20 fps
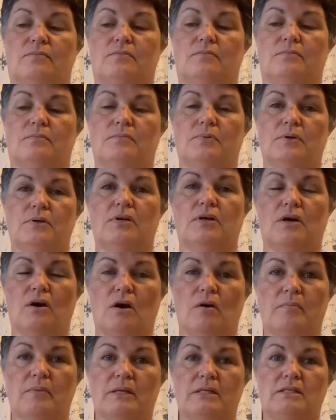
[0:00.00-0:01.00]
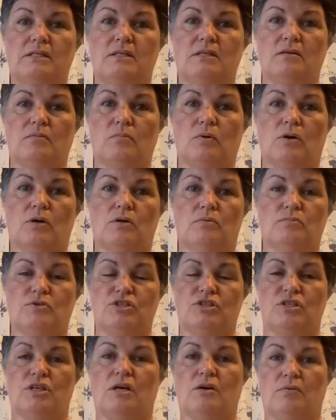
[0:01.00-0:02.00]
put a comment in the bottom,
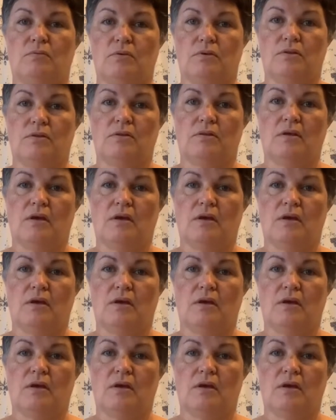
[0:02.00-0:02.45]
share with